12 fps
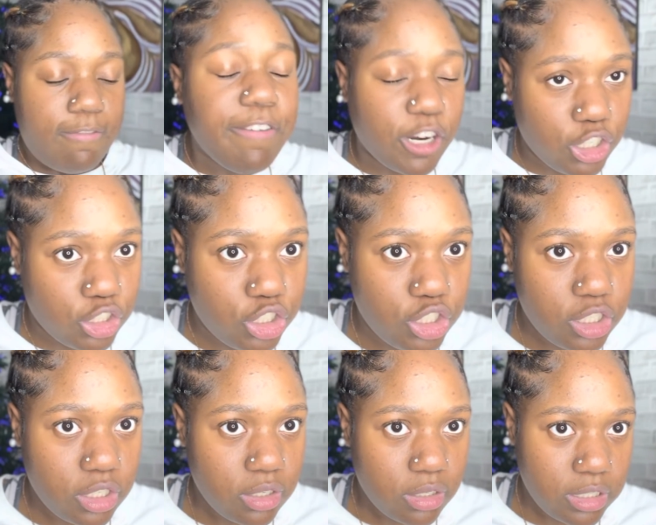First,
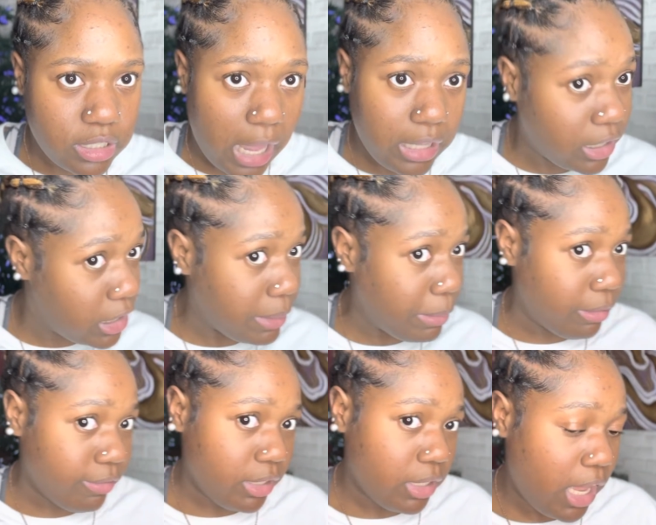I looked it up
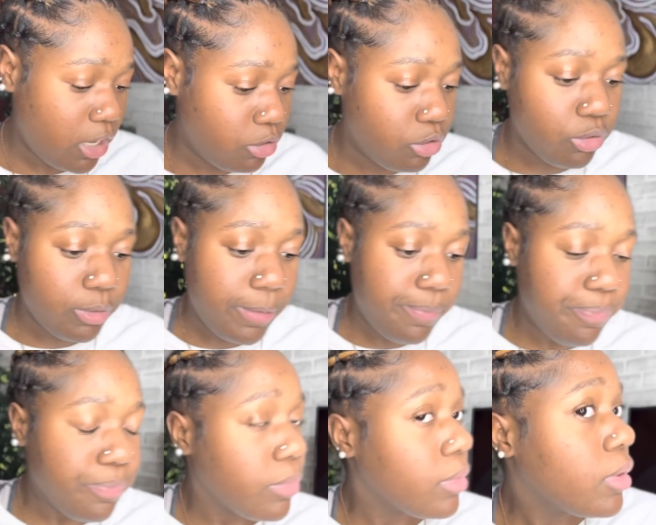already, how to do it.
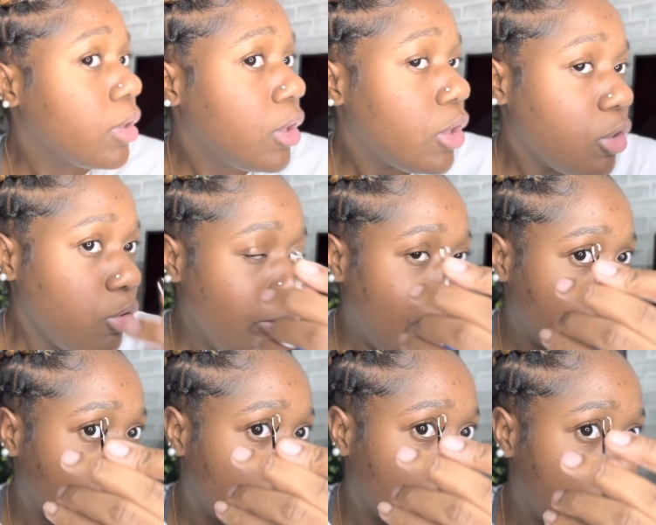You make
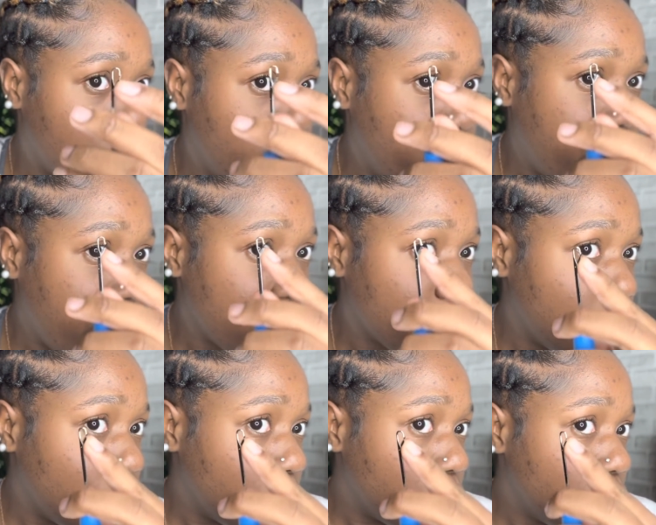sure the thing's
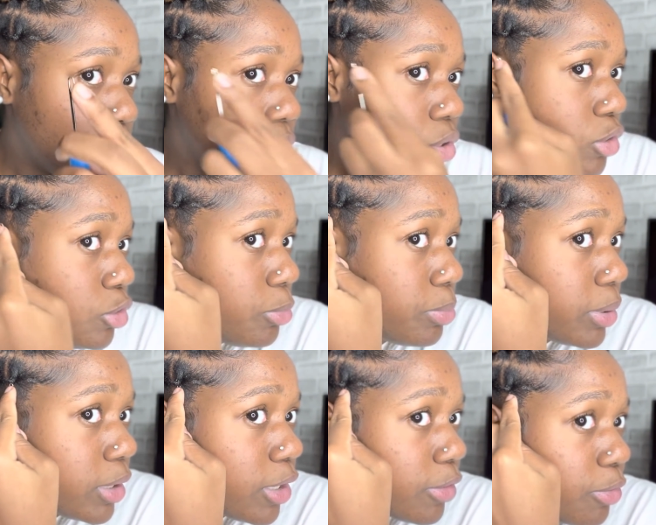closed, you
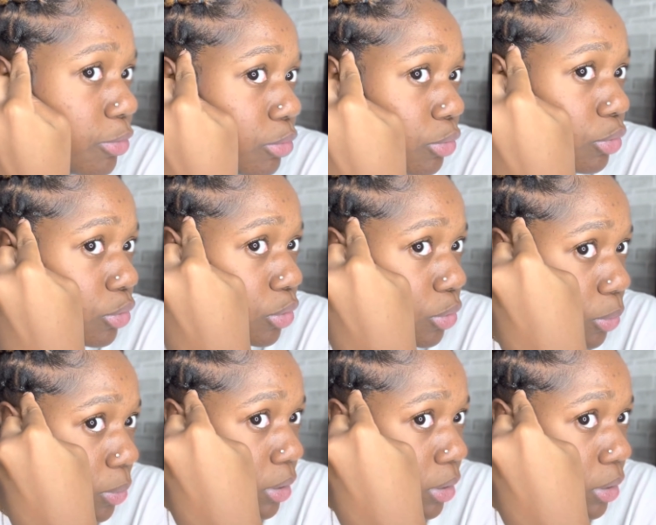put it through,